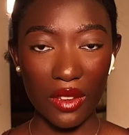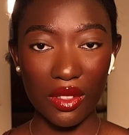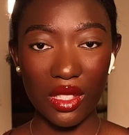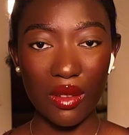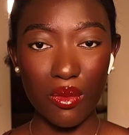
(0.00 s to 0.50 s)
If
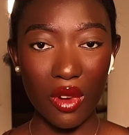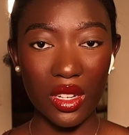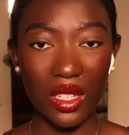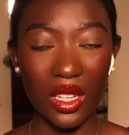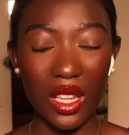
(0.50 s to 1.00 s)

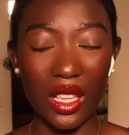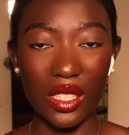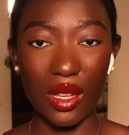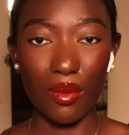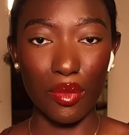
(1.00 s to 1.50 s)
someone
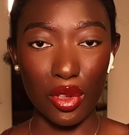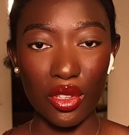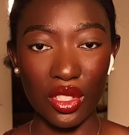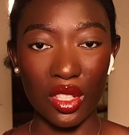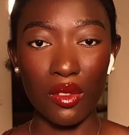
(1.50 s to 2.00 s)
is
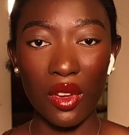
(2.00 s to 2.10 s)
abusing,